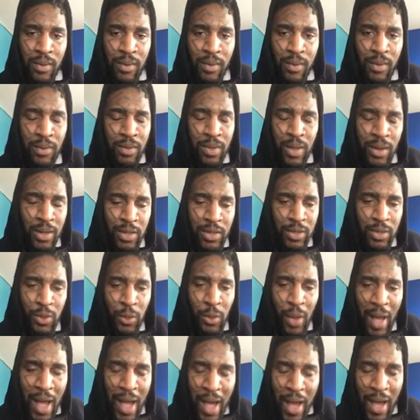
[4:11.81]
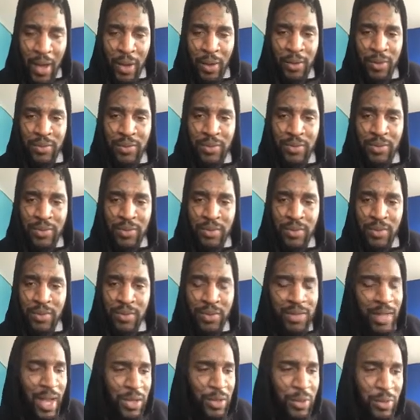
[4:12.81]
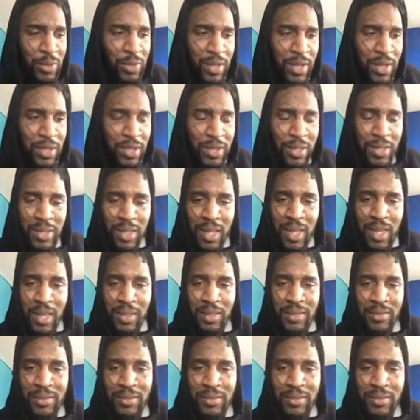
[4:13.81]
There is no how. Y'all don't understand.